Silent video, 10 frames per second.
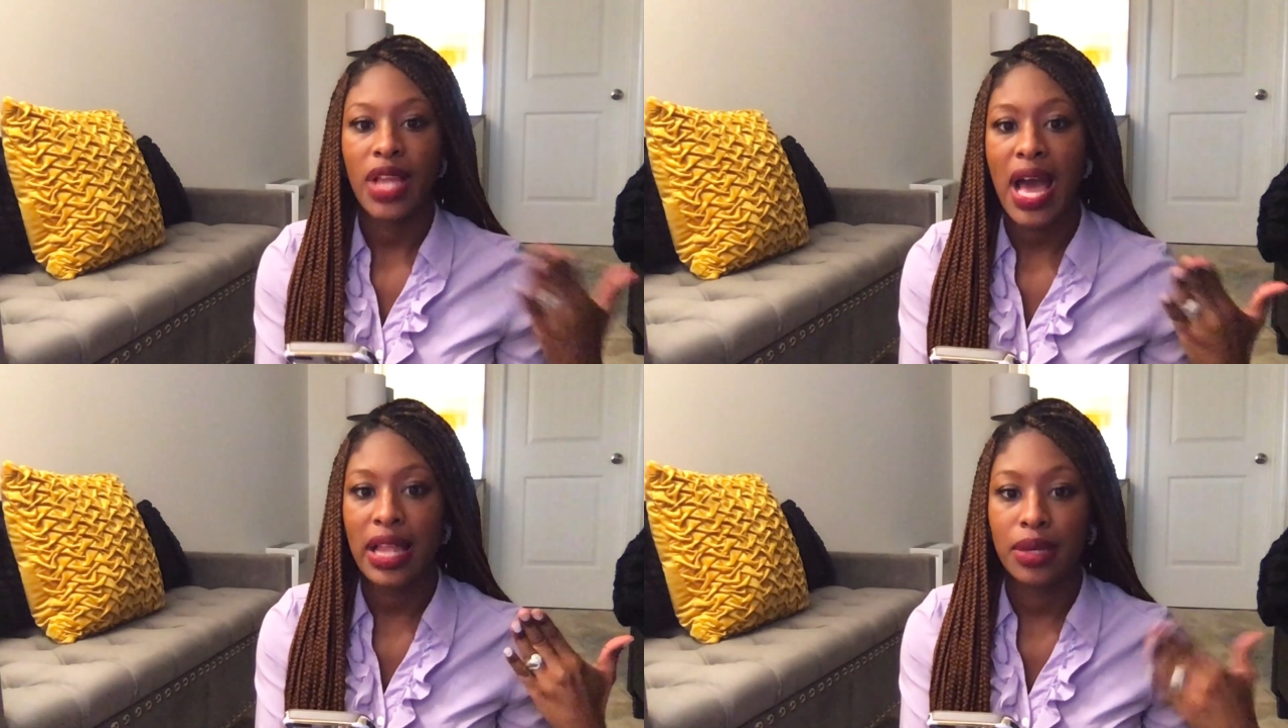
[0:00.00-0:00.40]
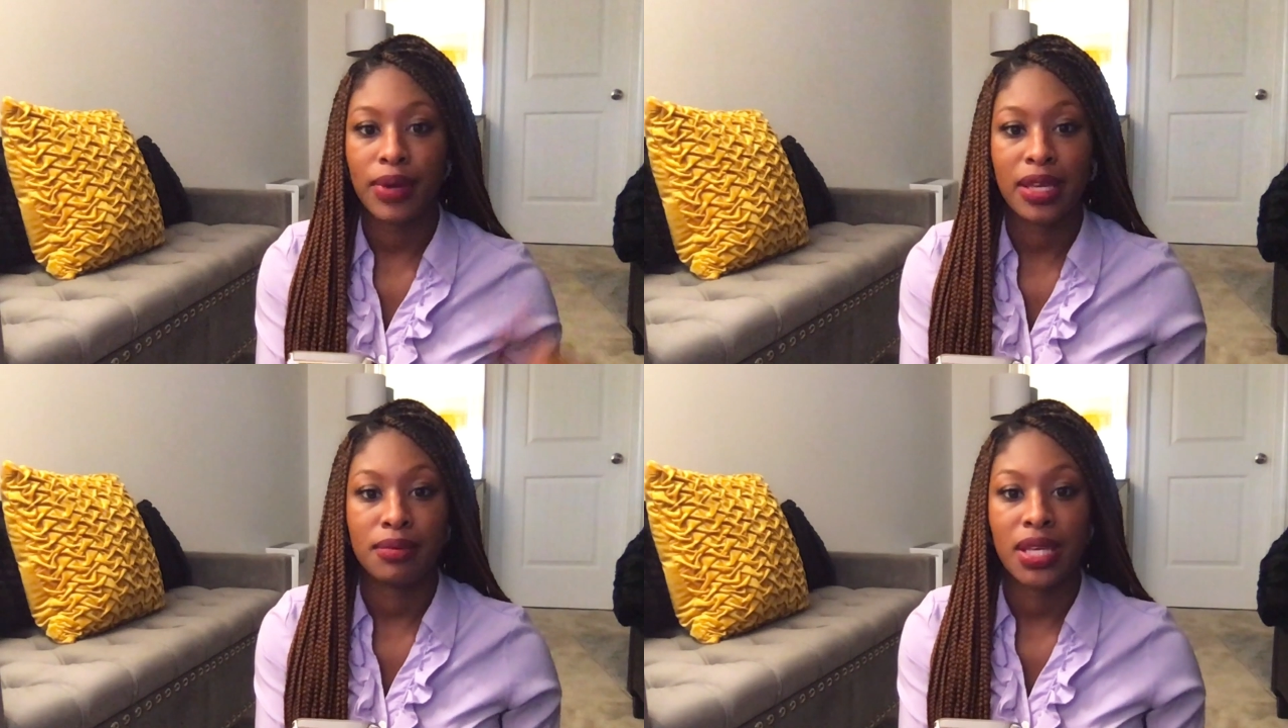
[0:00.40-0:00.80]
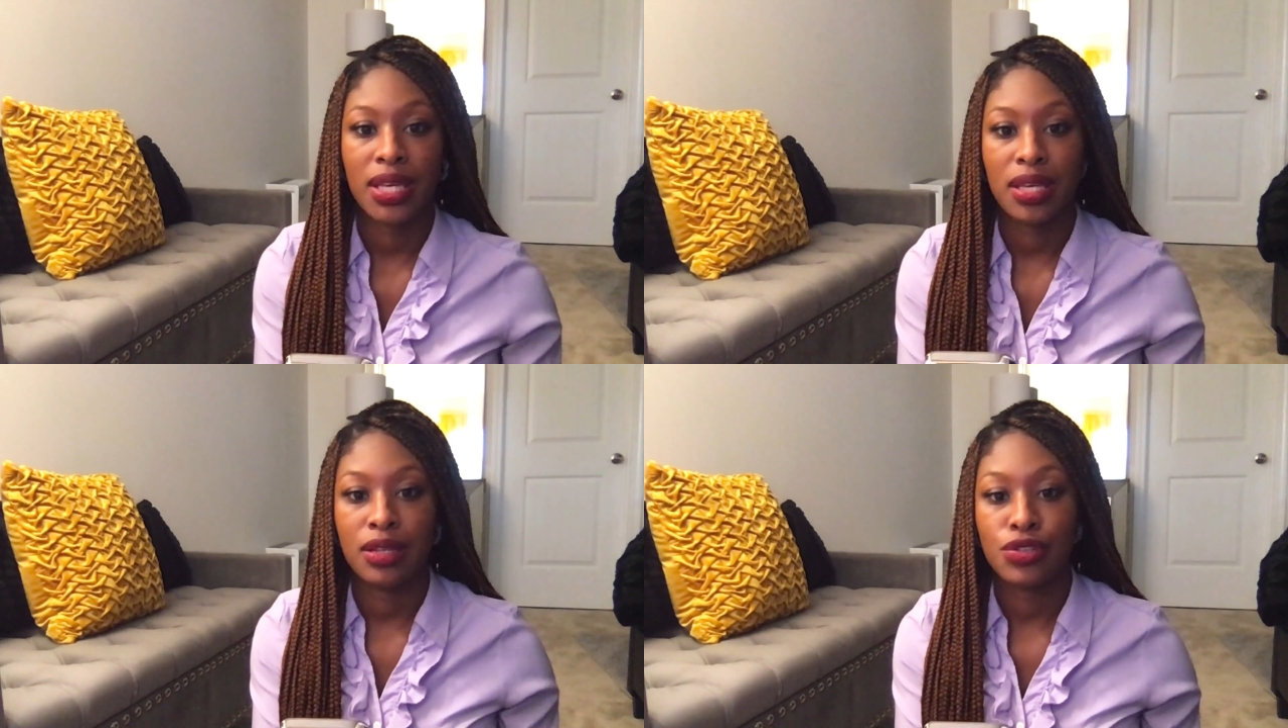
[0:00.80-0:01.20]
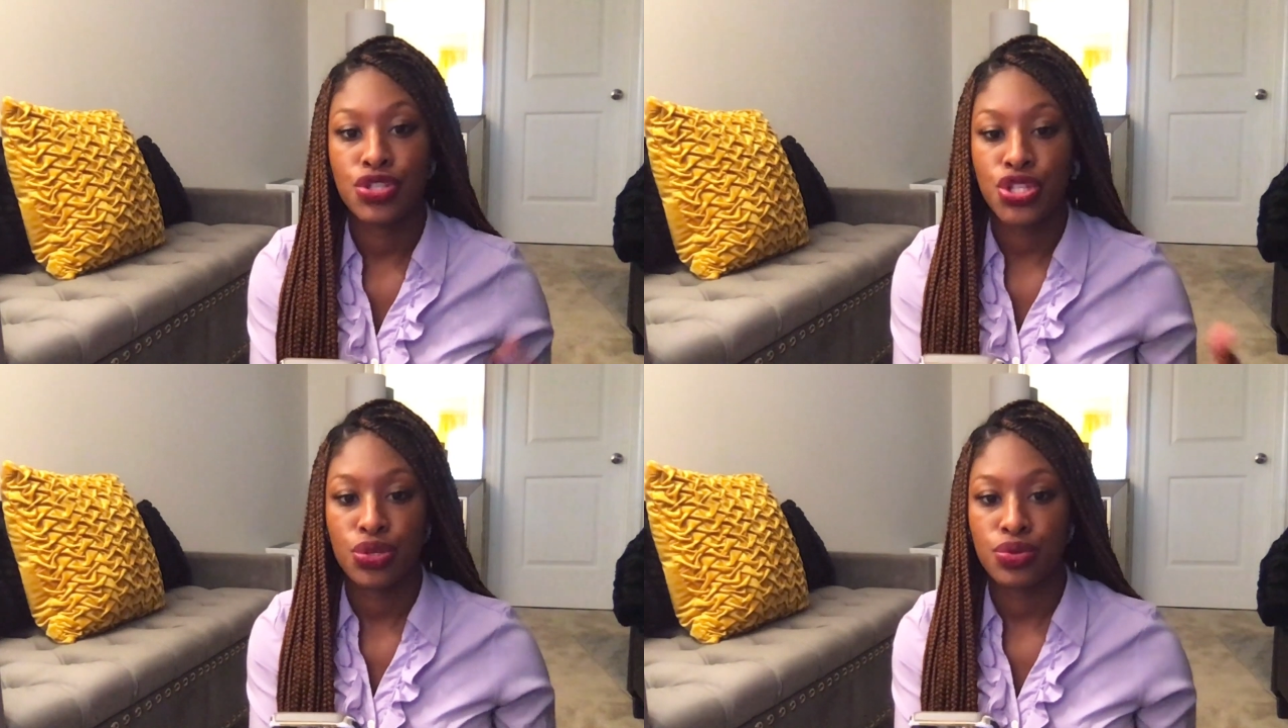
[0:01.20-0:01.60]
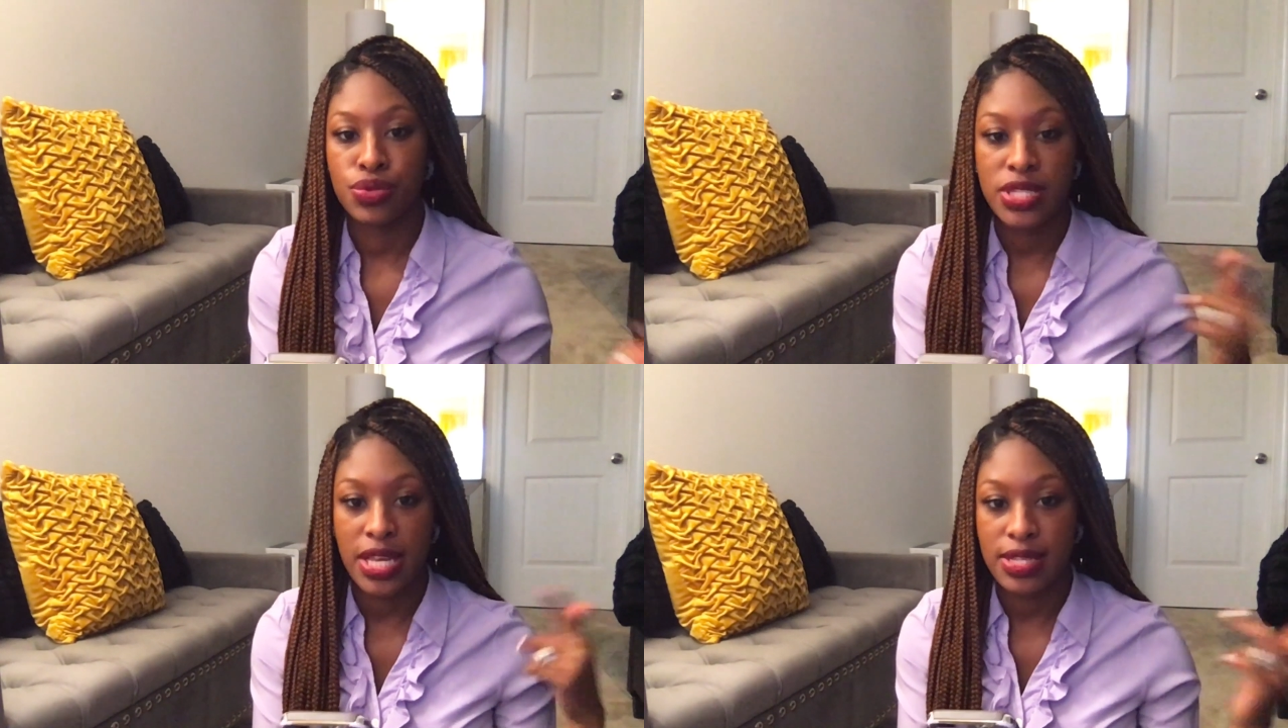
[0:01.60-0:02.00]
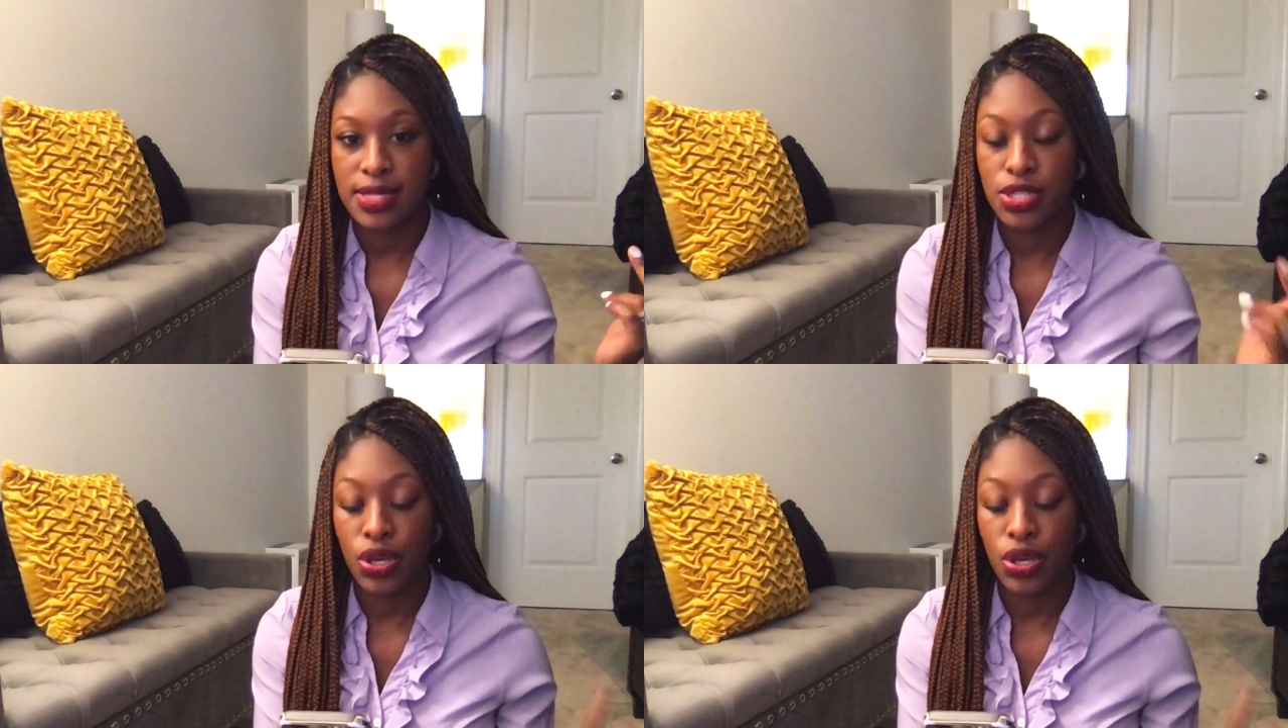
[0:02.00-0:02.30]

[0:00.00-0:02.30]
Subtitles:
highly recommend to test your